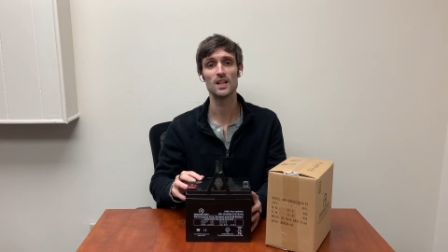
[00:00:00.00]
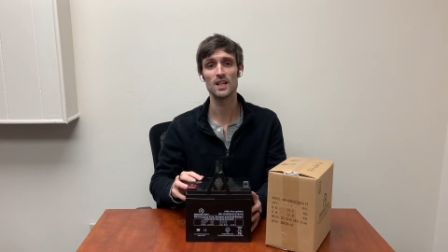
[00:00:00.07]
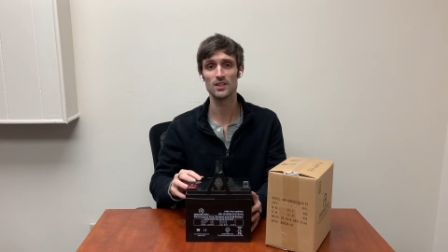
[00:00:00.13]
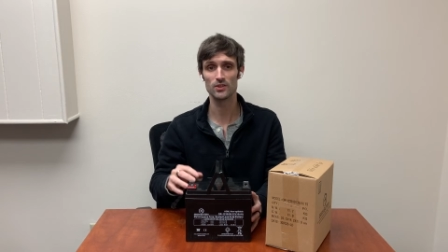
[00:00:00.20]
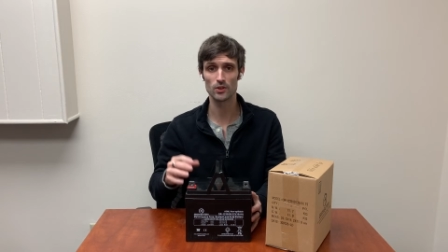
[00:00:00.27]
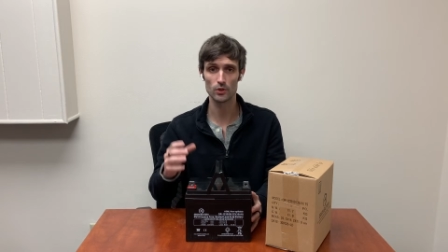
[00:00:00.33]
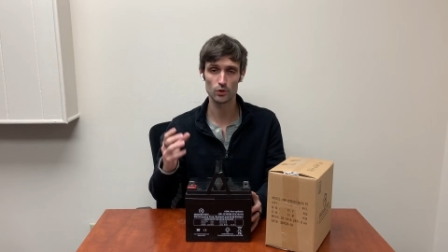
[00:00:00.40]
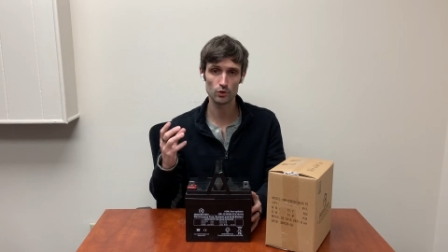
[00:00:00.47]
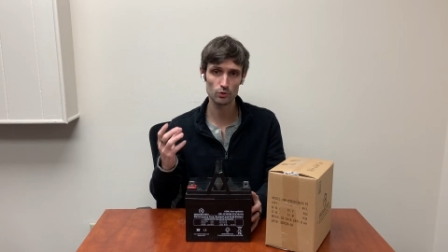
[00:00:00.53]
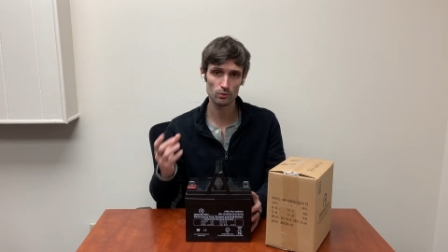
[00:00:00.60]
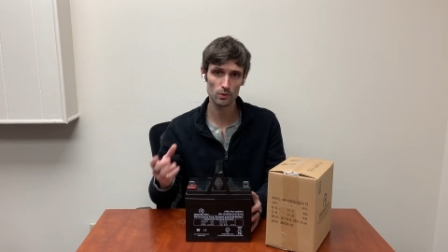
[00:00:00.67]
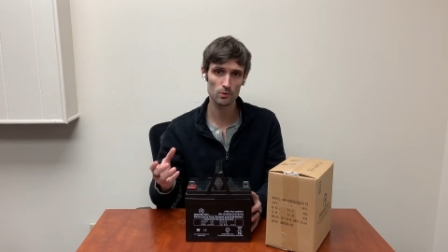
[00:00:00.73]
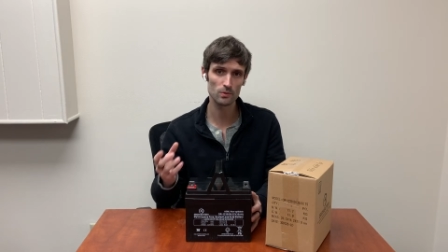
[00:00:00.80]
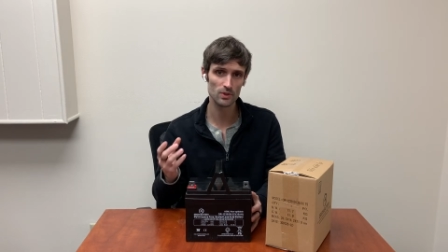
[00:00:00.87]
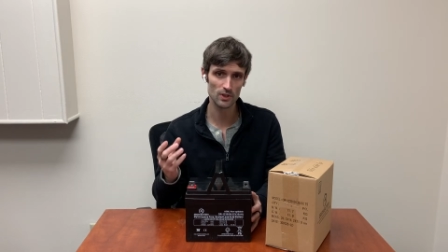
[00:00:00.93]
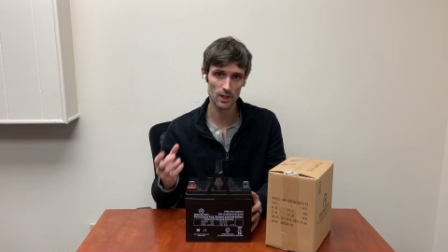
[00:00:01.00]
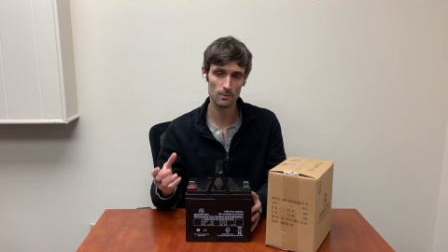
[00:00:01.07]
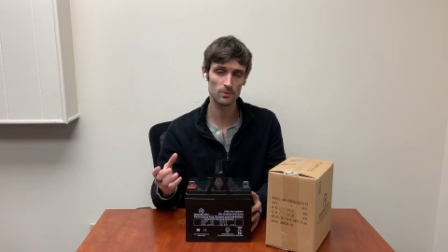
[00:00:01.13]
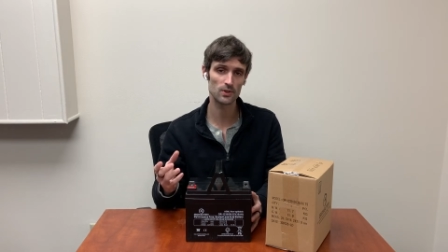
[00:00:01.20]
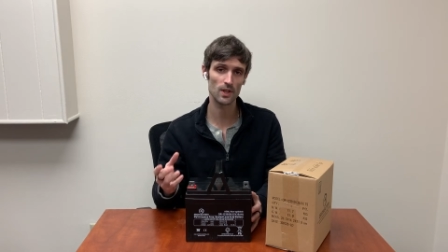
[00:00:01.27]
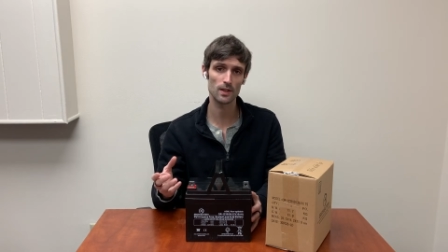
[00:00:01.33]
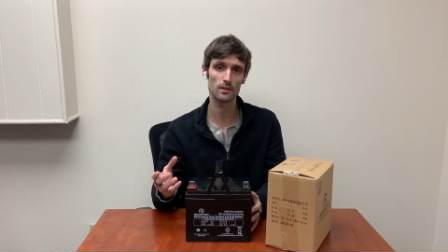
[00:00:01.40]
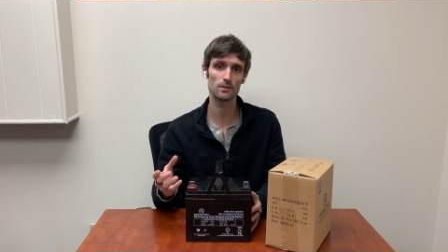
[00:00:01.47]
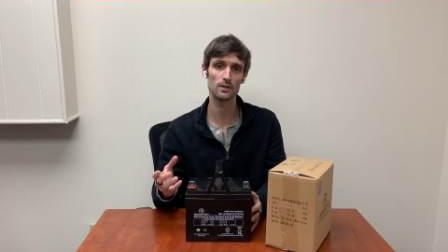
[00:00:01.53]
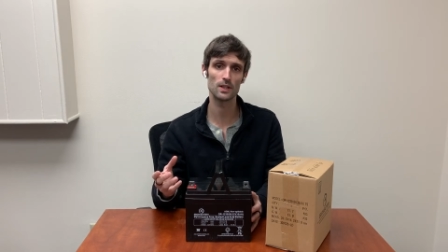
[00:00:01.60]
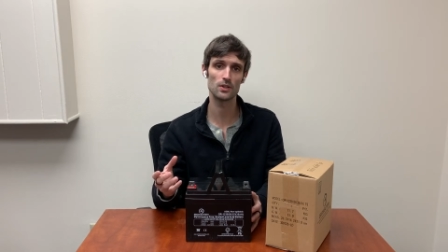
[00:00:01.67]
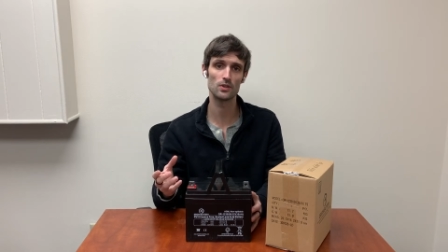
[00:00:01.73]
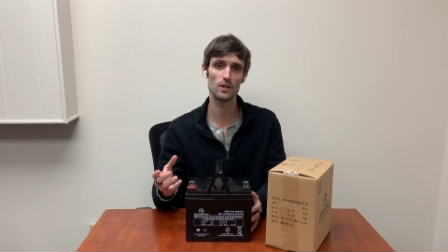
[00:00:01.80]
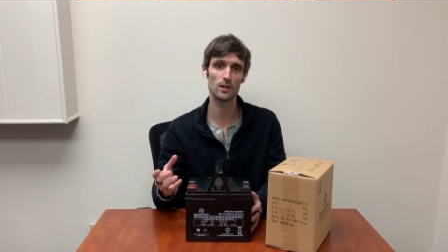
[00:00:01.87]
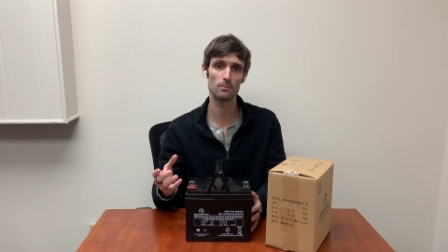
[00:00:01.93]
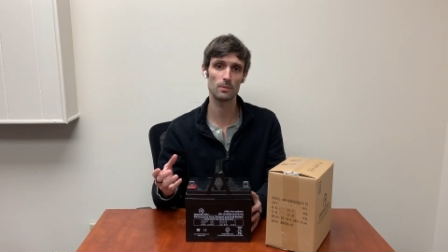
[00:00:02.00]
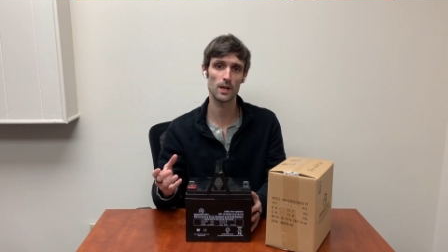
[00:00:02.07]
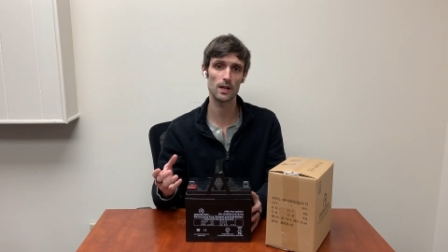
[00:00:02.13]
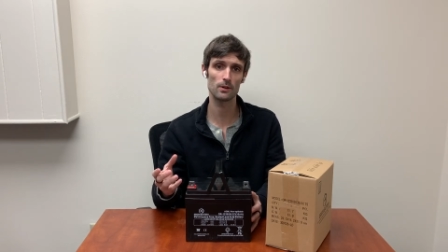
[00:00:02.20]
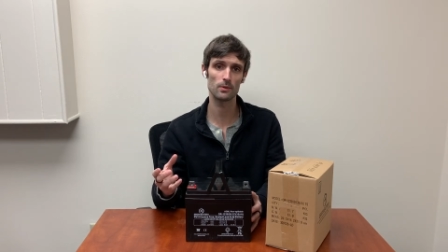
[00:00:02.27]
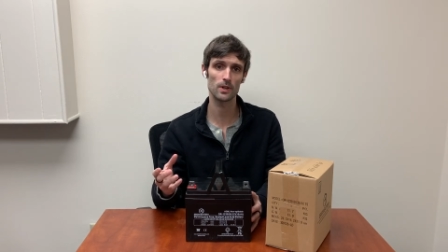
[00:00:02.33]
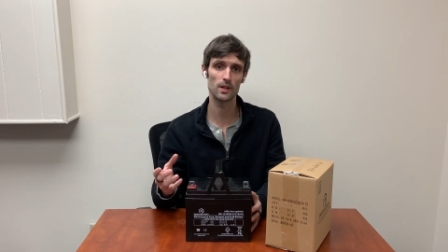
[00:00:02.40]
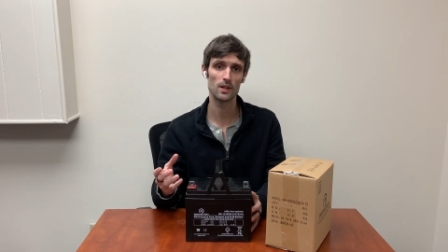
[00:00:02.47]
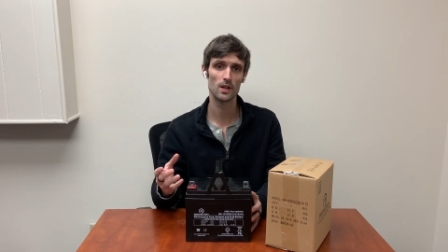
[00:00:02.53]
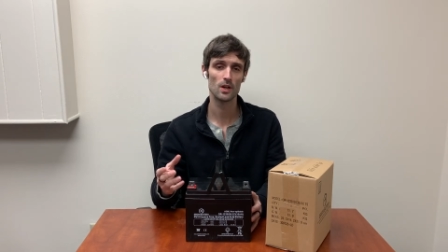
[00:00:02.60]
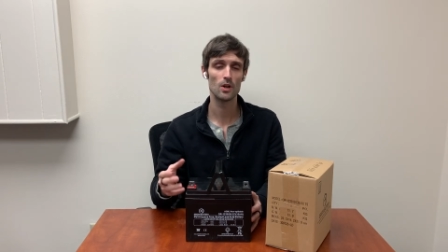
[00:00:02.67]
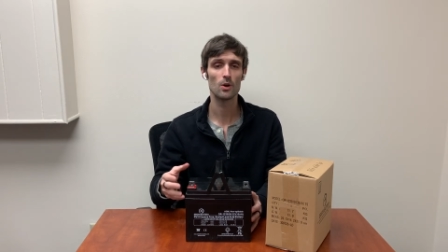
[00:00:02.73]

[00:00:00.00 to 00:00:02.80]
Is it a true deep cycle AGM battery,